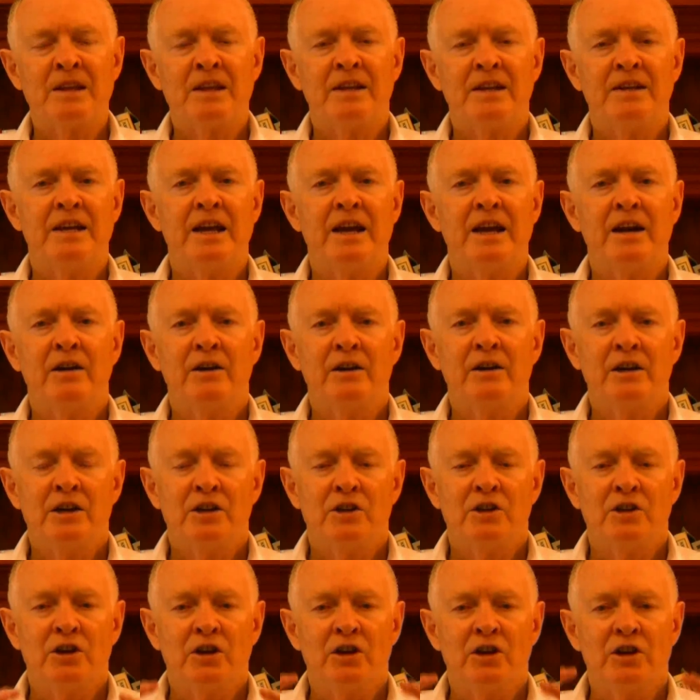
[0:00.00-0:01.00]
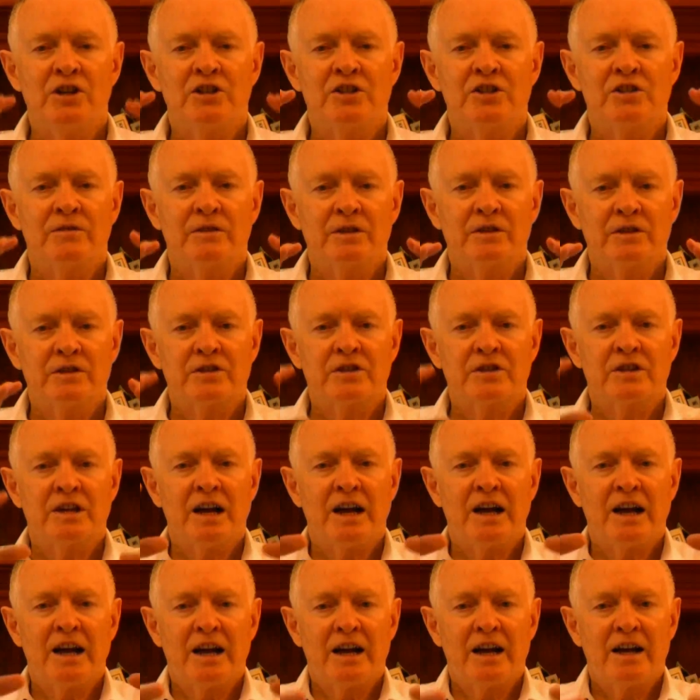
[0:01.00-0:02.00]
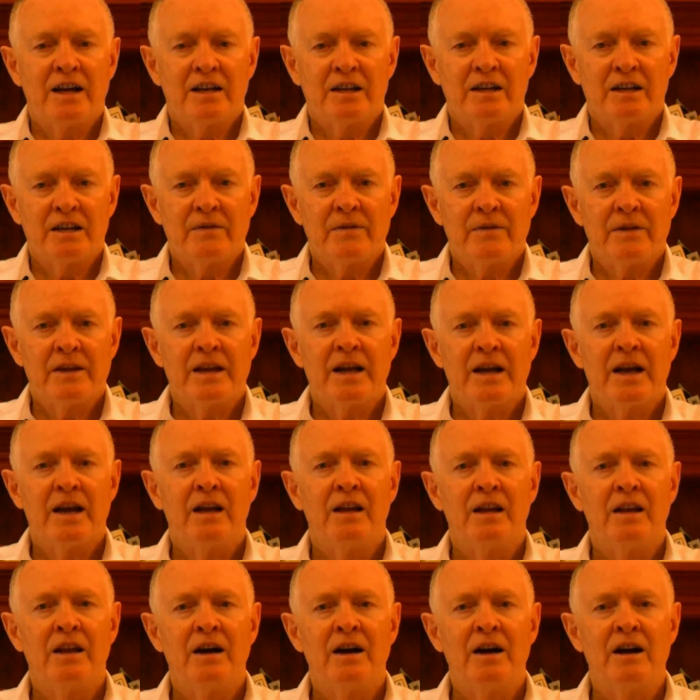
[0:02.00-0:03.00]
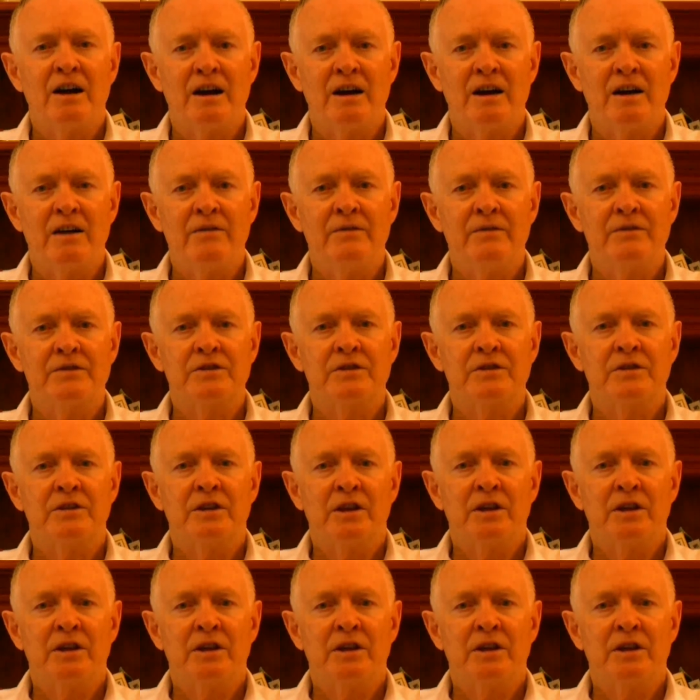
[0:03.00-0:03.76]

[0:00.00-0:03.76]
Now, each of us are living our lives